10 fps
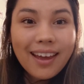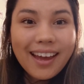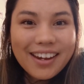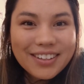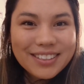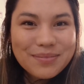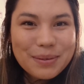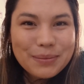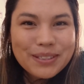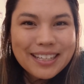I heard some
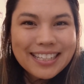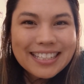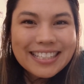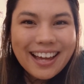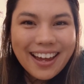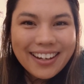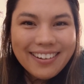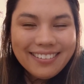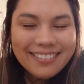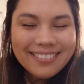people say sun.
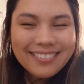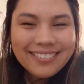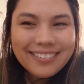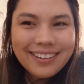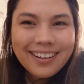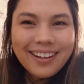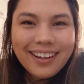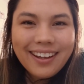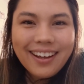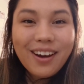
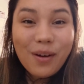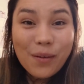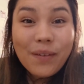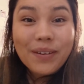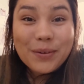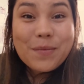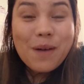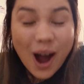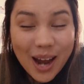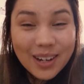Oh,
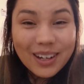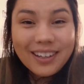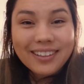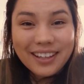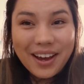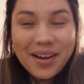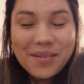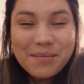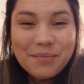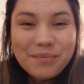water, yeah.